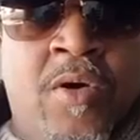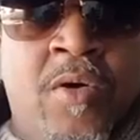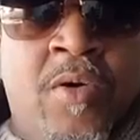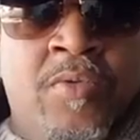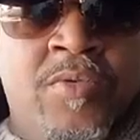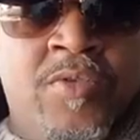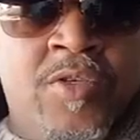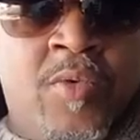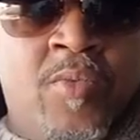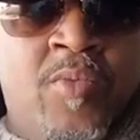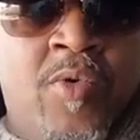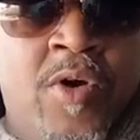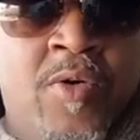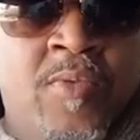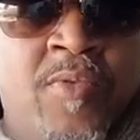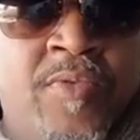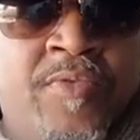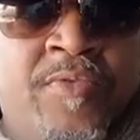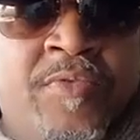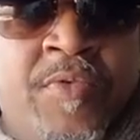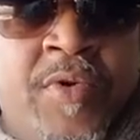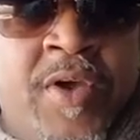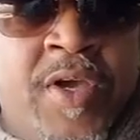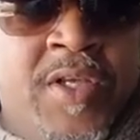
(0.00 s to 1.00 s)
somewhere with
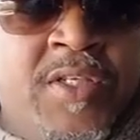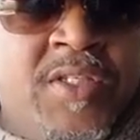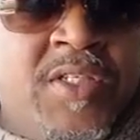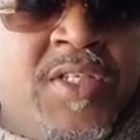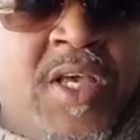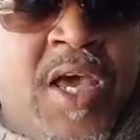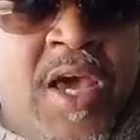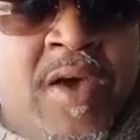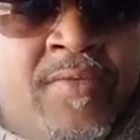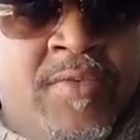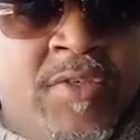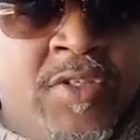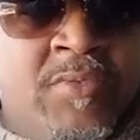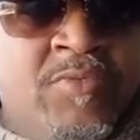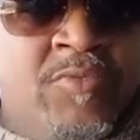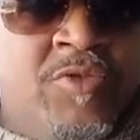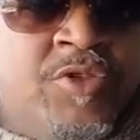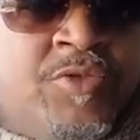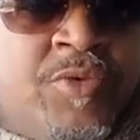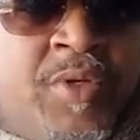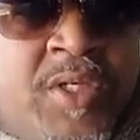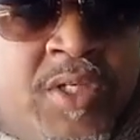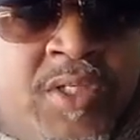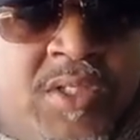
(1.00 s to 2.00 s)
friends and having some
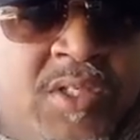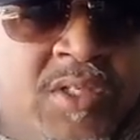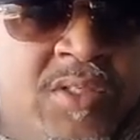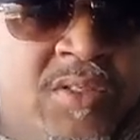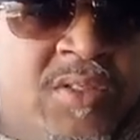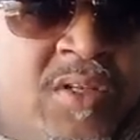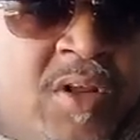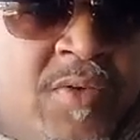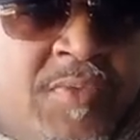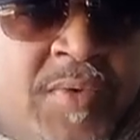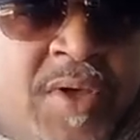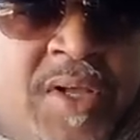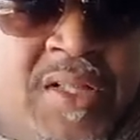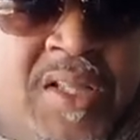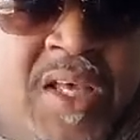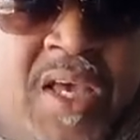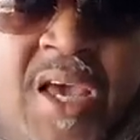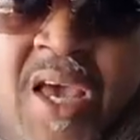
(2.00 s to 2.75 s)
drinks and stuff like that.